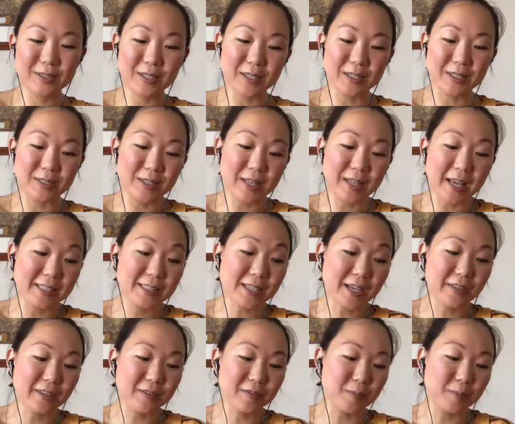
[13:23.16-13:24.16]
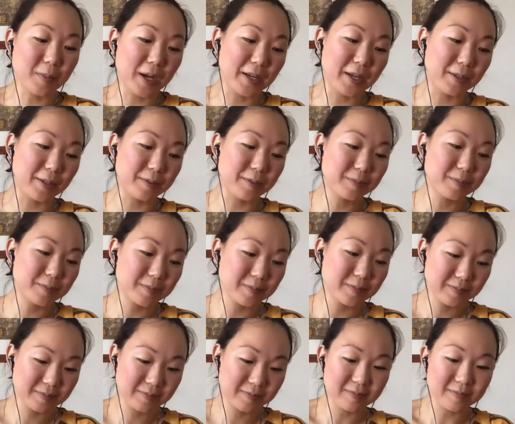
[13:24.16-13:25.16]
that's kind of
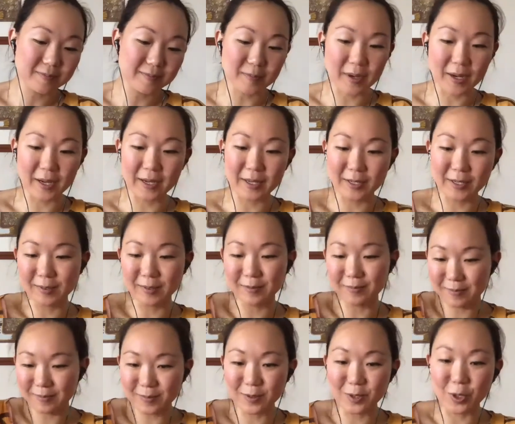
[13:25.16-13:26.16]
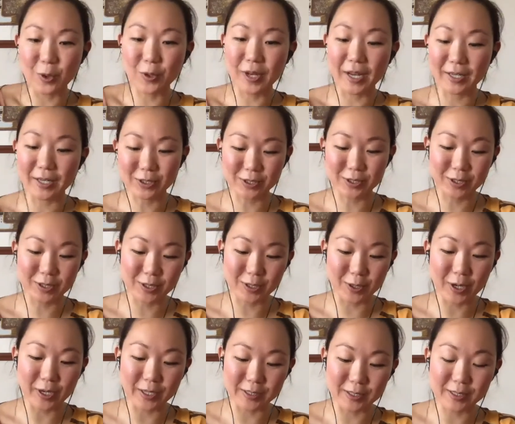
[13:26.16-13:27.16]
my donation
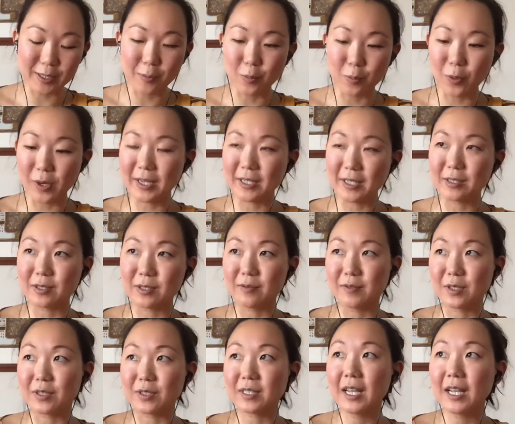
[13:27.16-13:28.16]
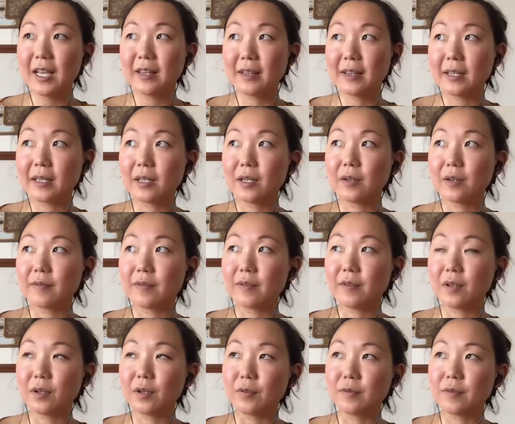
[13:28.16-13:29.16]
in some ways, of just thinking of
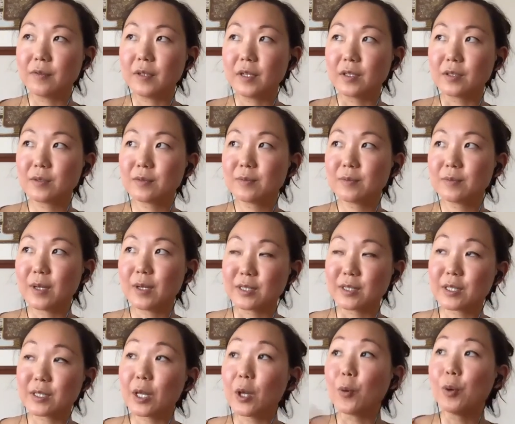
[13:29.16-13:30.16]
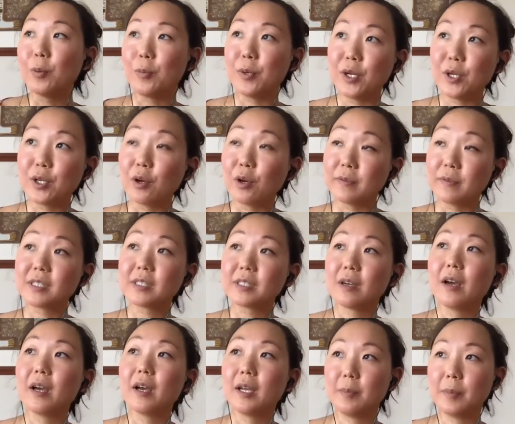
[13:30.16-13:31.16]
a slower burn over
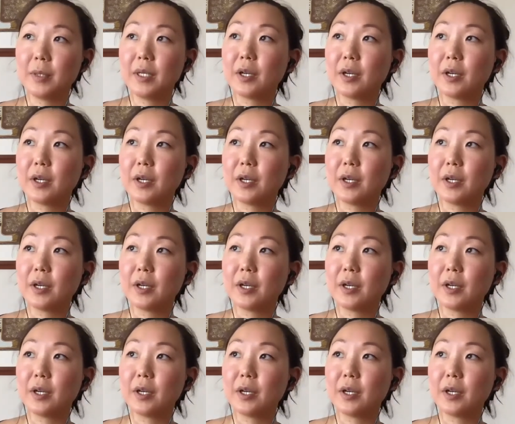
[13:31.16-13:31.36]
time,